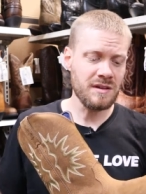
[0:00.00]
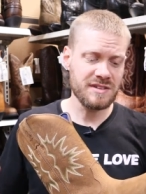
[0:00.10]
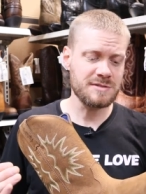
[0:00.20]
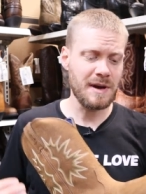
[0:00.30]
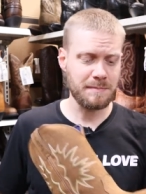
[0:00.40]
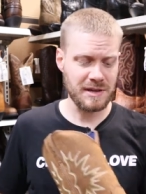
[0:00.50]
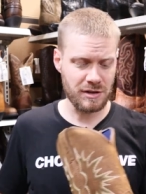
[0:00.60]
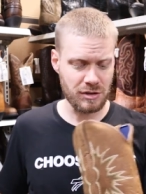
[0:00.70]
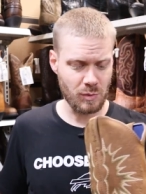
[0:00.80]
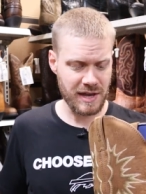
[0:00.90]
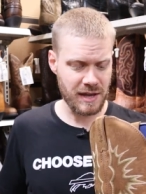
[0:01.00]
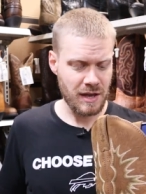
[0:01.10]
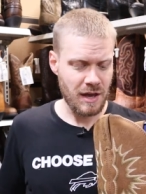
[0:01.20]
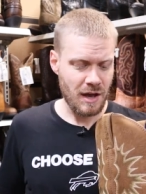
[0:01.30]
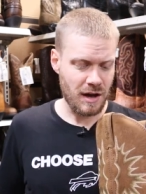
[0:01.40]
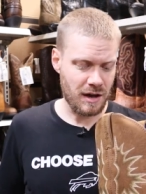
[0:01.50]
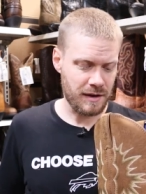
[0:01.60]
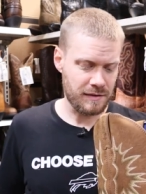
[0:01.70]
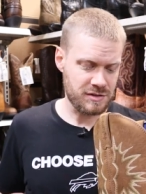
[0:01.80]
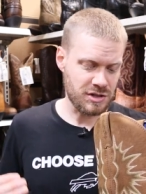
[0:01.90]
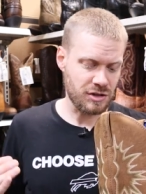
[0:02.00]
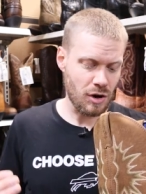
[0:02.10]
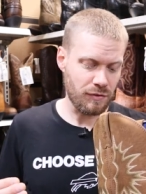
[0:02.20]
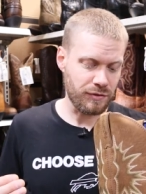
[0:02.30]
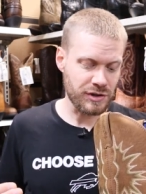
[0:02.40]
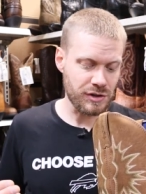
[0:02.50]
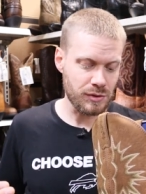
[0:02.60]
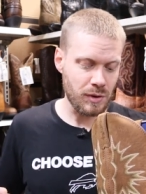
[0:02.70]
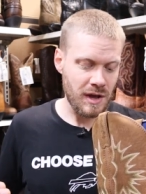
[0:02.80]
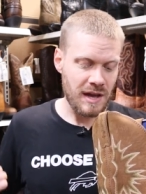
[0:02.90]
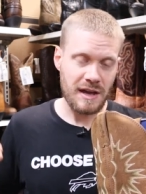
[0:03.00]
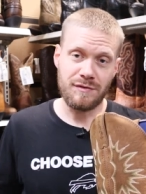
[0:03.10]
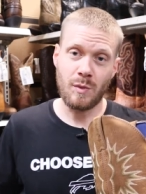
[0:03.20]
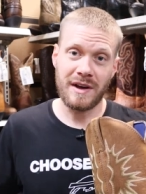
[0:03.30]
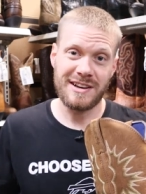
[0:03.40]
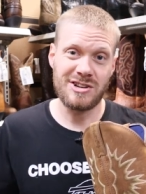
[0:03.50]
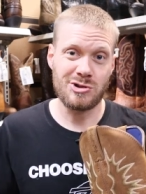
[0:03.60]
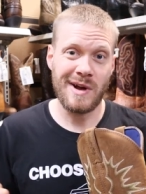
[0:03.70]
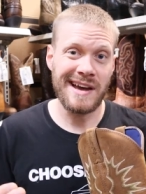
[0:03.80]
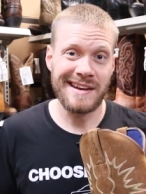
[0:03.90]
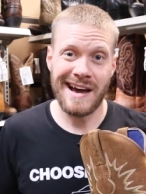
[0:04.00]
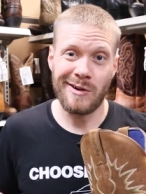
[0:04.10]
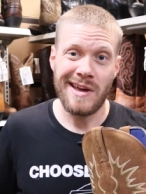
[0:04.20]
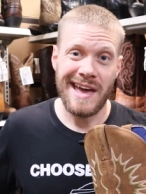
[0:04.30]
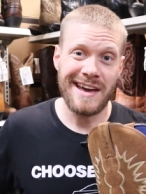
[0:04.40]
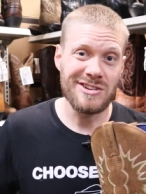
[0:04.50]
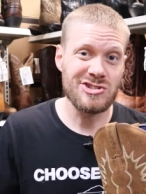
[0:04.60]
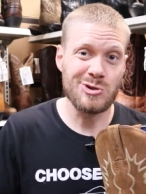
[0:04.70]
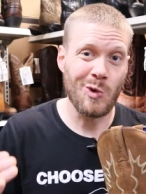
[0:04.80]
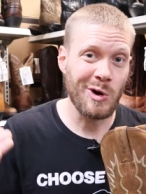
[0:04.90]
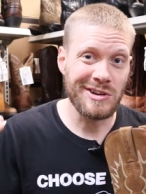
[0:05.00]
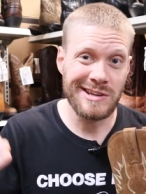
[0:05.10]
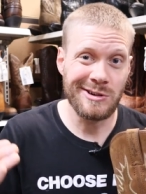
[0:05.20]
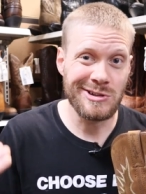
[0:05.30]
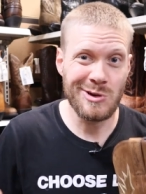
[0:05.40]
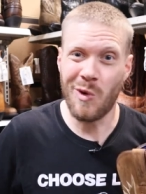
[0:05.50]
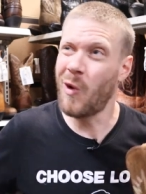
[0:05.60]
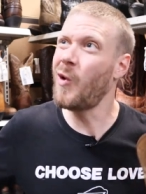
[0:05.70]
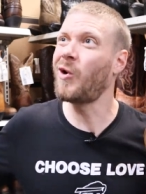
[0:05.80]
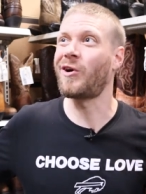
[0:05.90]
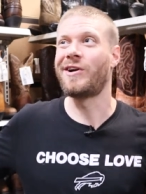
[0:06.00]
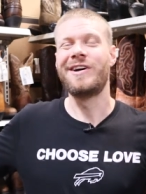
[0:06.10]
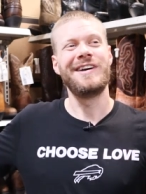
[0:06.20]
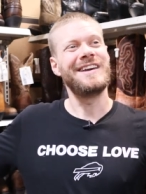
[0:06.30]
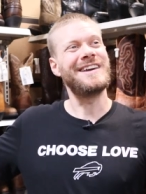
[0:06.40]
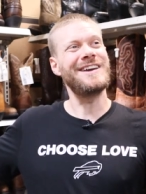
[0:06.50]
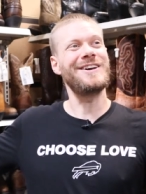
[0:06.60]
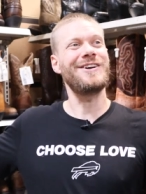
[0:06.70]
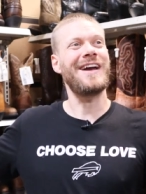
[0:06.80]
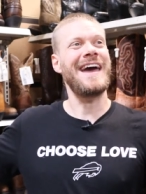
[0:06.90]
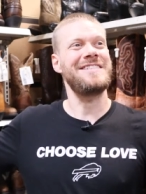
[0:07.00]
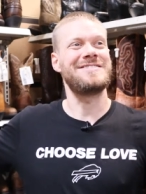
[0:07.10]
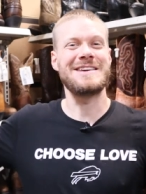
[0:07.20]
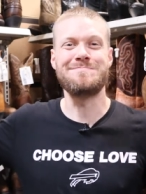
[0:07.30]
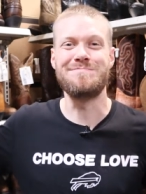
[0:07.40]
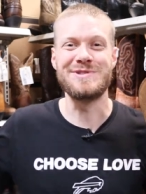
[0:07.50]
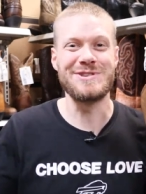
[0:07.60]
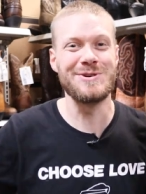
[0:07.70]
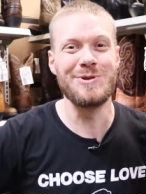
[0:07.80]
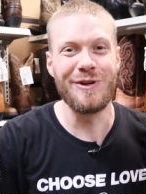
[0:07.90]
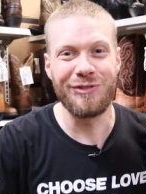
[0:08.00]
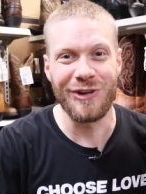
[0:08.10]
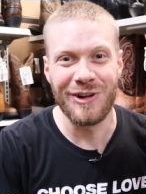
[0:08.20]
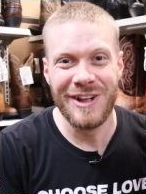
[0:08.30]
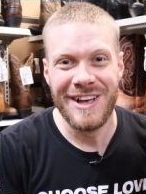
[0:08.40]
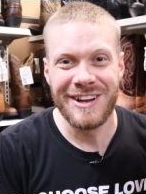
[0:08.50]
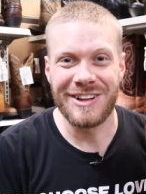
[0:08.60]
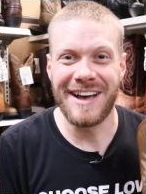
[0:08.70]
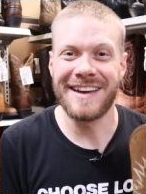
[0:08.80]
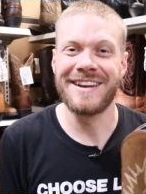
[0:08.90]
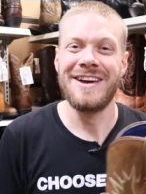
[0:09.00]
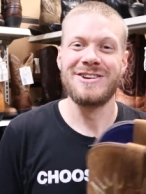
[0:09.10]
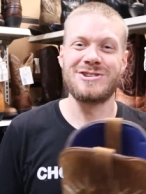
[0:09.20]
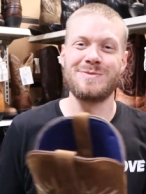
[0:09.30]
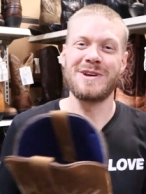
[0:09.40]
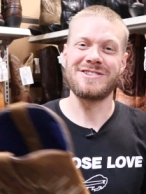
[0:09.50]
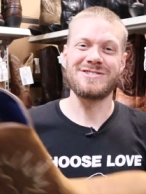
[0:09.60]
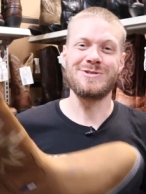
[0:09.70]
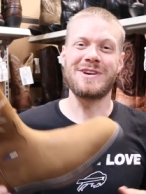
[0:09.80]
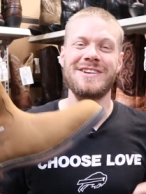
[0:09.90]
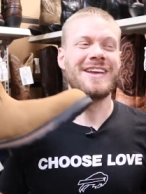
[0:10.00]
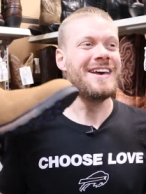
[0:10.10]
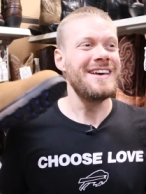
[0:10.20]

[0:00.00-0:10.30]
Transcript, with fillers: this might be a good way uh, to go for you if you wanted to try it out at a store near you or here at the beautiful Klein Schmitz. You can